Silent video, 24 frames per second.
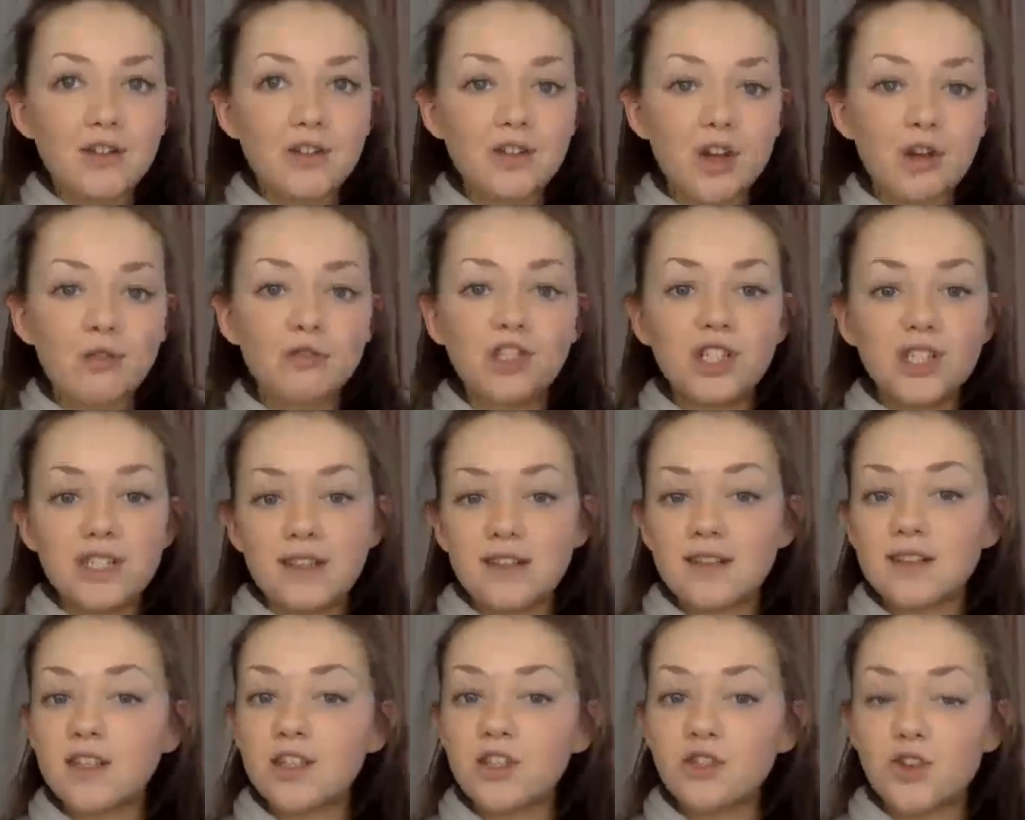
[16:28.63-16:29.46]
So
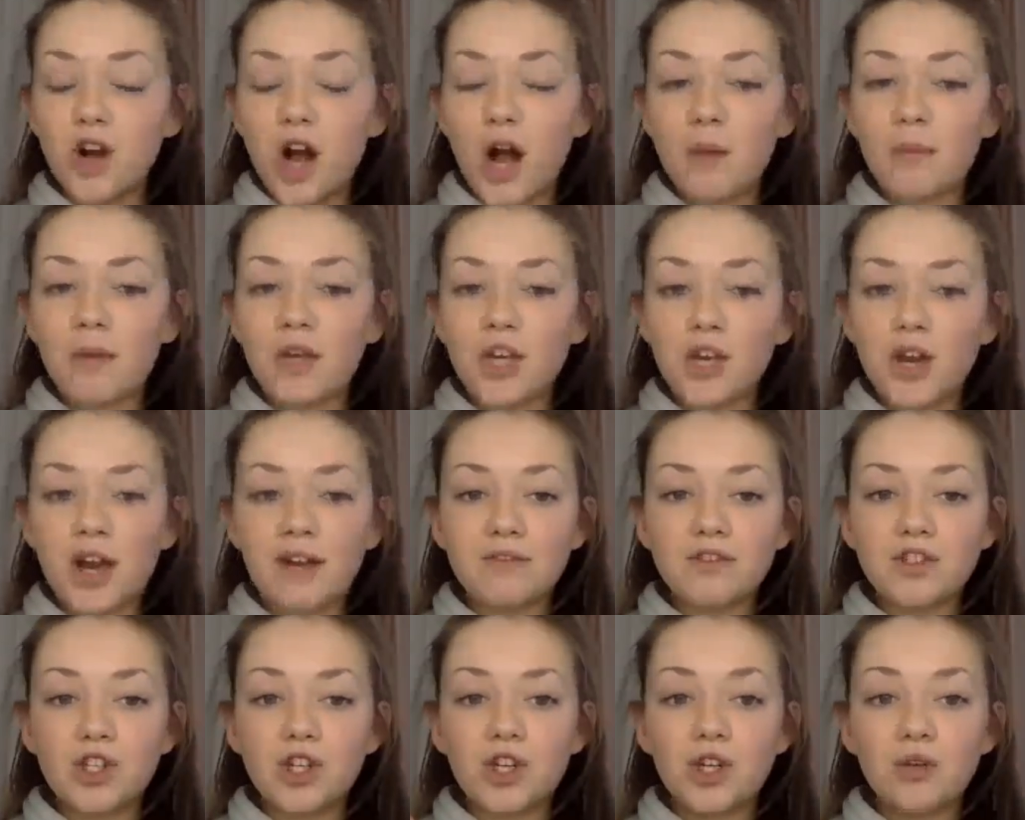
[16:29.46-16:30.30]
GCSE drama, you
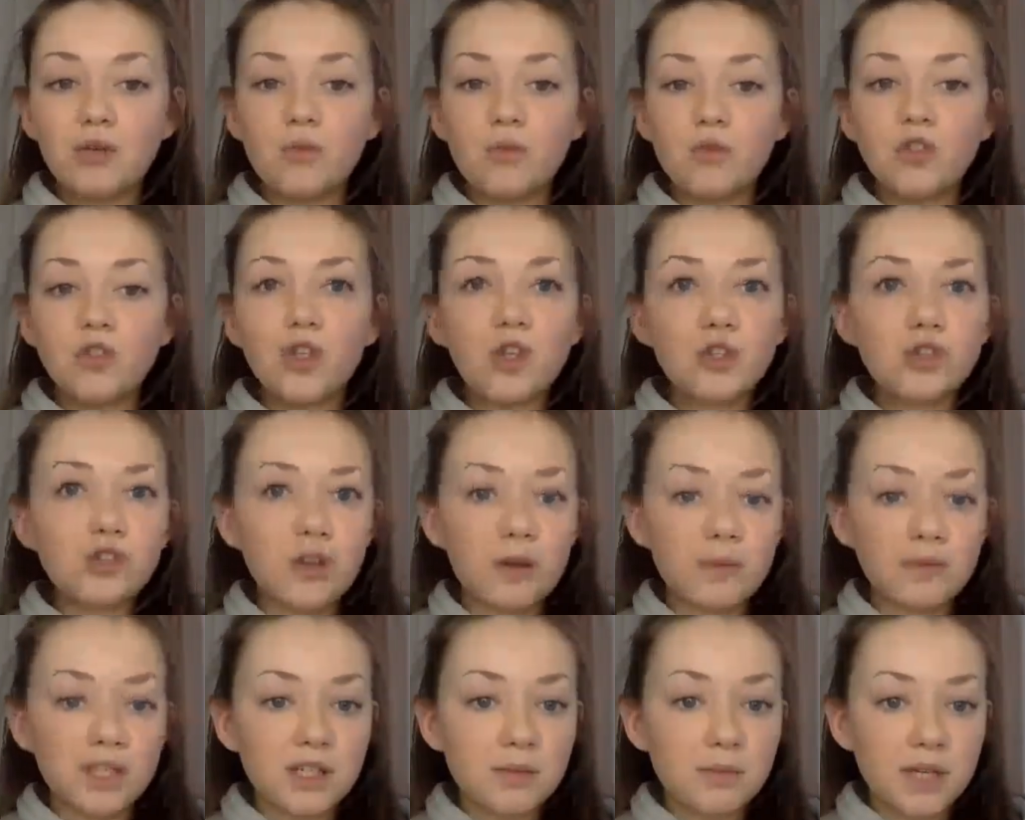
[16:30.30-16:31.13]
have to do 2
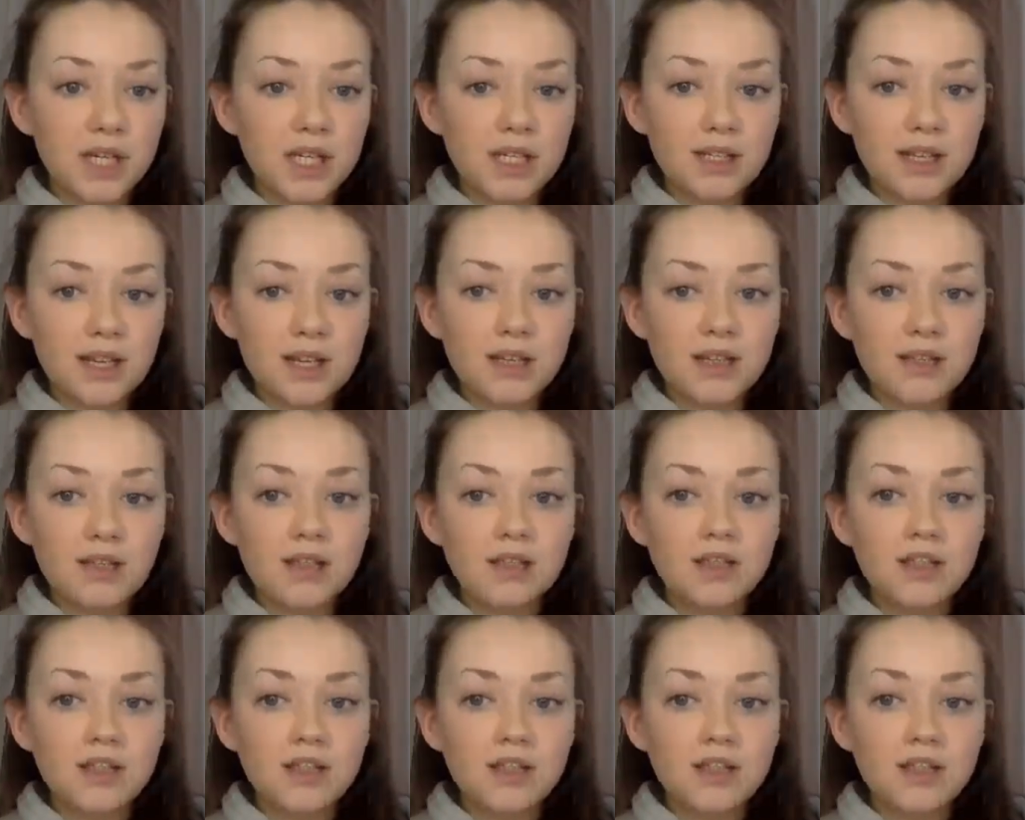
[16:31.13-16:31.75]
scripted pieces.